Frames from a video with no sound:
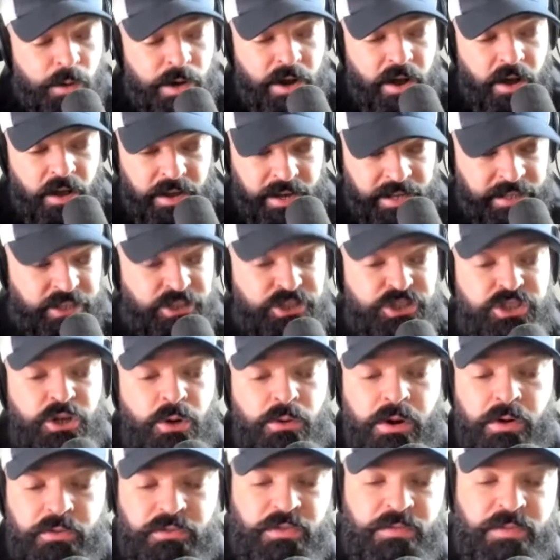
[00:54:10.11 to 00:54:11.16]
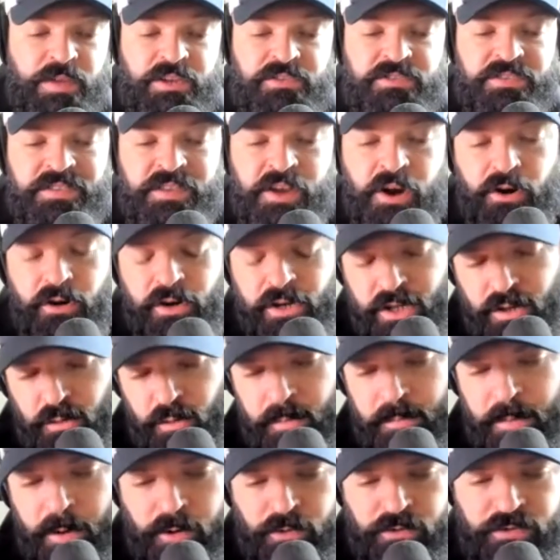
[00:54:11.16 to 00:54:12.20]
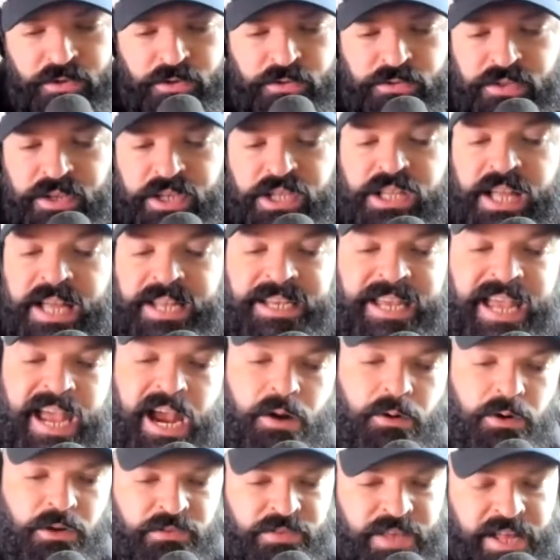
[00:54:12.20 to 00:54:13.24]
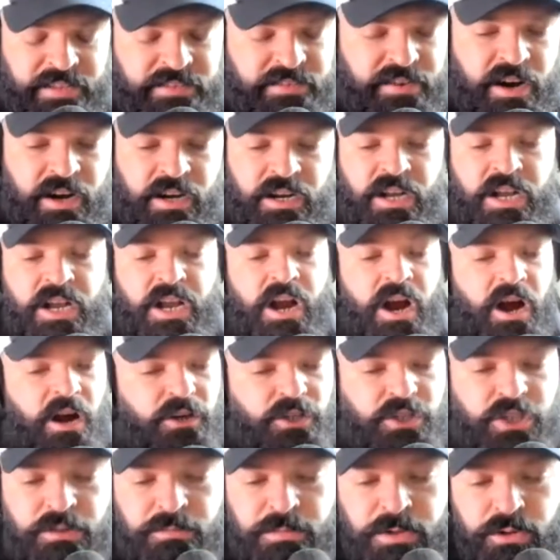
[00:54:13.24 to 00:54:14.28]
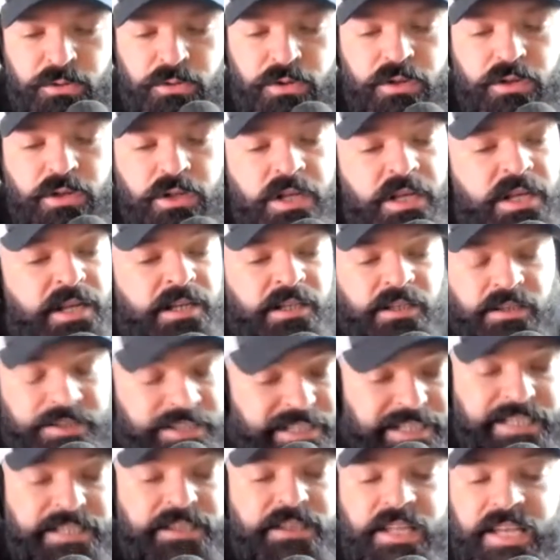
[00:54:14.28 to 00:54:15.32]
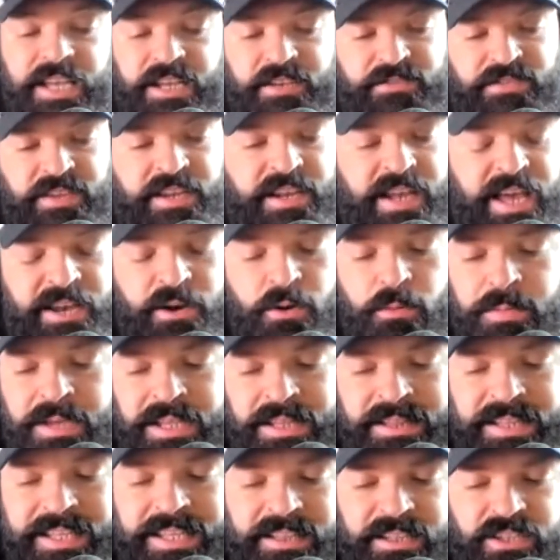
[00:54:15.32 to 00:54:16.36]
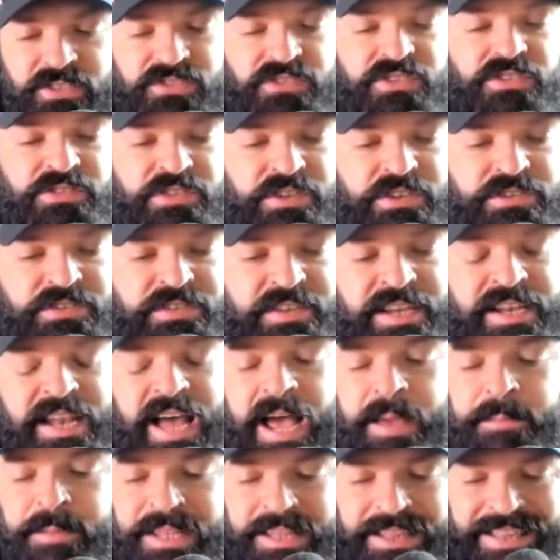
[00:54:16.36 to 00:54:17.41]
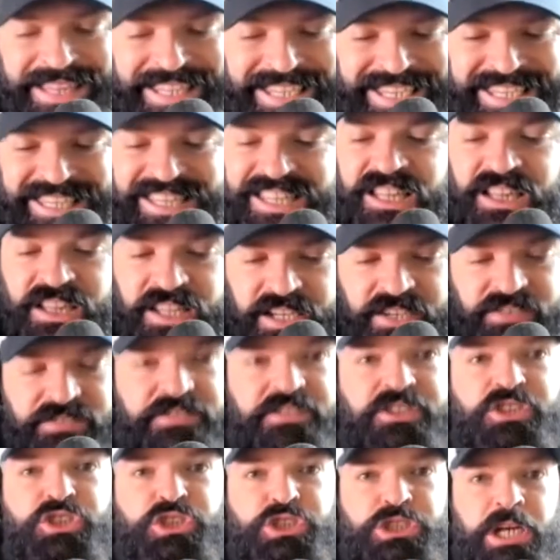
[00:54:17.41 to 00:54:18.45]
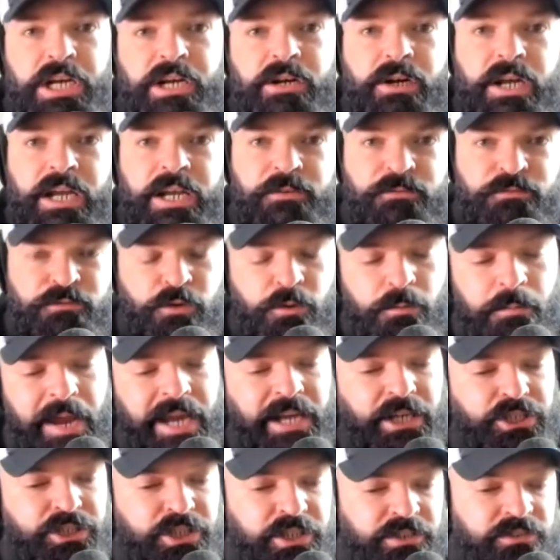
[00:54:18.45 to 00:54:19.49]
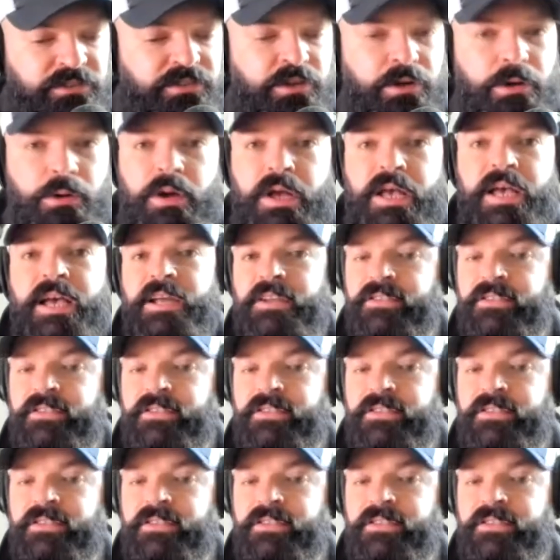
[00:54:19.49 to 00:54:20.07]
when, uh, in the show notes of this and the article we post, there's the Glengarry's. That's our, our communal lead list. And I don't mean lead list to solicit, I mean lead list to share information, to,